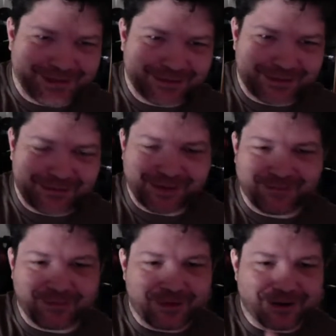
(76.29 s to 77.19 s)
I probably paid
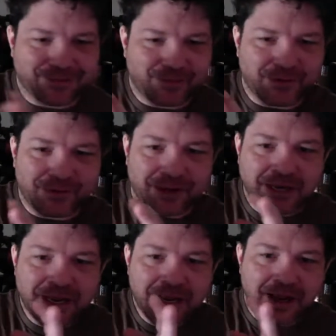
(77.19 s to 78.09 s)
full price for it. But
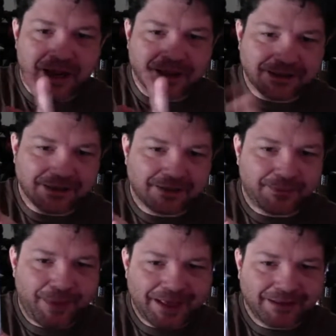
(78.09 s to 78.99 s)
this is
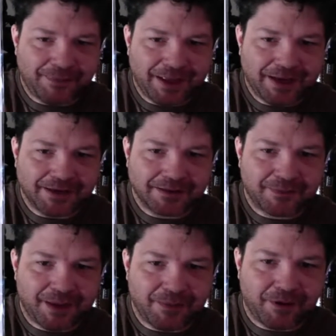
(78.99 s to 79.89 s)
Space Bandits
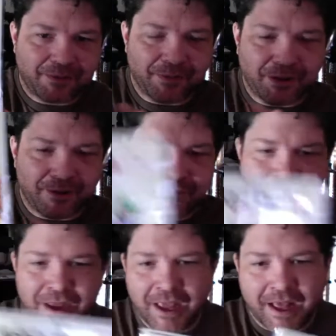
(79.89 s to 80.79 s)
by Mark Millar.
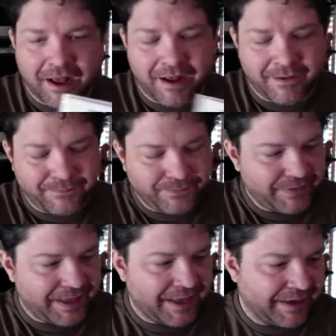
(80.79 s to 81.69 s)

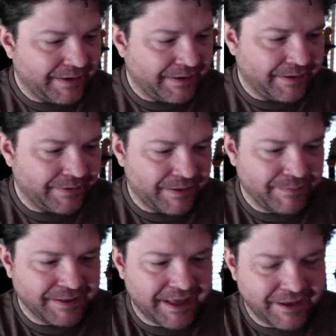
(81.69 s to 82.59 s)
And
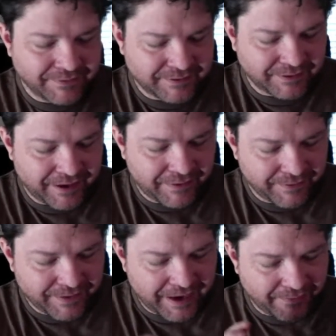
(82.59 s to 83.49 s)
Matteo
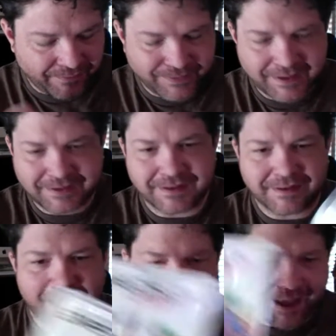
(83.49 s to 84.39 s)
Scalera. Now, this is
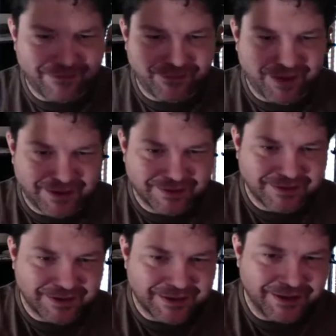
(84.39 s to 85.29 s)
high
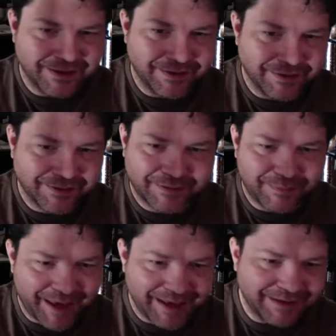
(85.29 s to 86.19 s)
fantasy
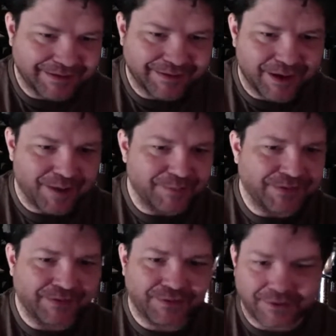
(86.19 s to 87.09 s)
space
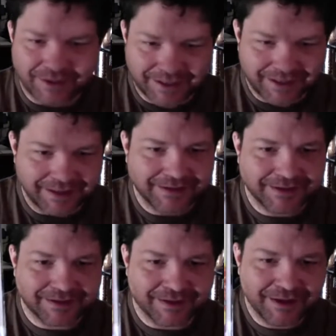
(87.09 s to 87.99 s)
absurdity. This
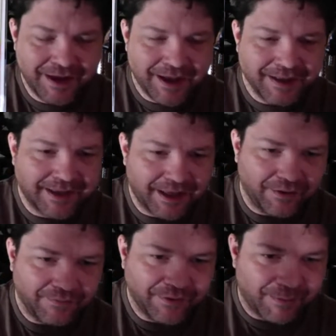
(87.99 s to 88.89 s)
is a tale
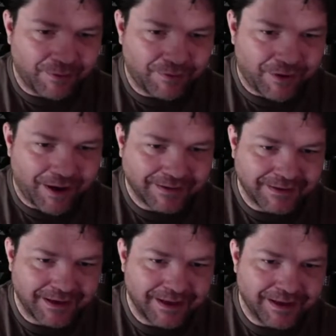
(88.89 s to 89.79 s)
of double
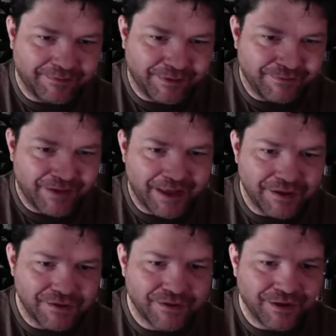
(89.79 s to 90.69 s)
crossing and
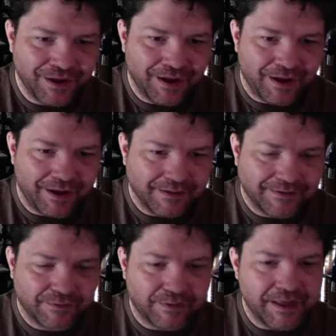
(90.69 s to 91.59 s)
revenge.
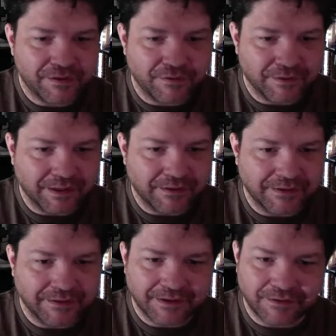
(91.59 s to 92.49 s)
It's 3 issues into
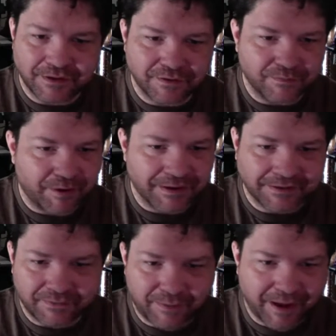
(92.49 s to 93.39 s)
the series. You can probably
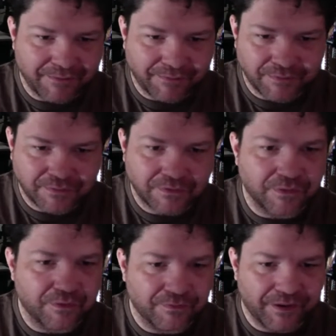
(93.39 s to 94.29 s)
still buy the first
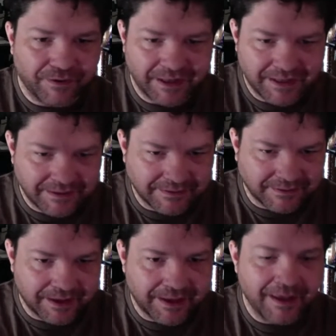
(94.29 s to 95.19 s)
2 very
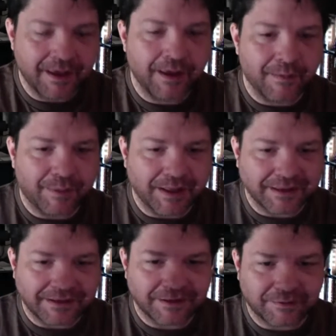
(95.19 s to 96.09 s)
easily. But
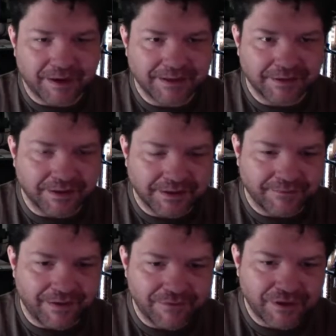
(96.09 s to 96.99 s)
this is a great series. If
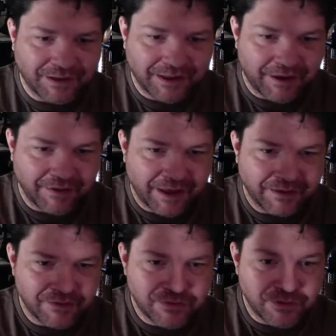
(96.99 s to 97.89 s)
you haven't checked it out
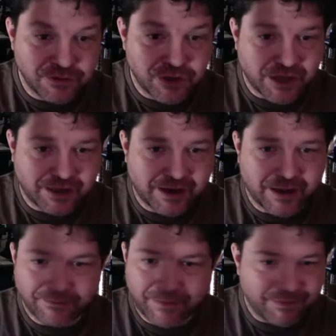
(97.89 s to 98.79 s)
yet, you should check it
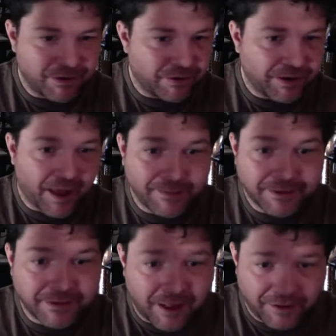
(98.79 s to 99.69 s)
out. Maybe go to
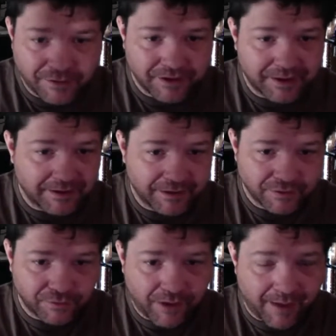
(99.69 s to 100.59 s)
Comixology, get a
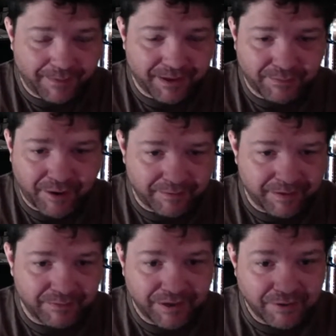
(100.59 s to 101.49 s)
digital copy, probably
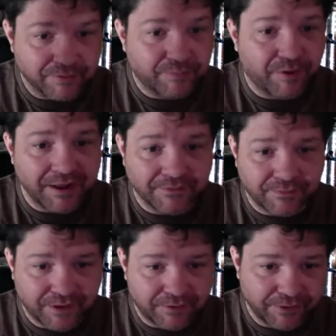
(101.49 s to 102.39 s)
be reduced price for
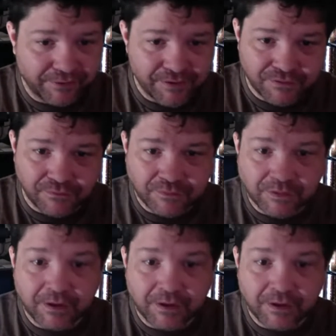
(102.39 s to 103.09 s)
the earlier issues.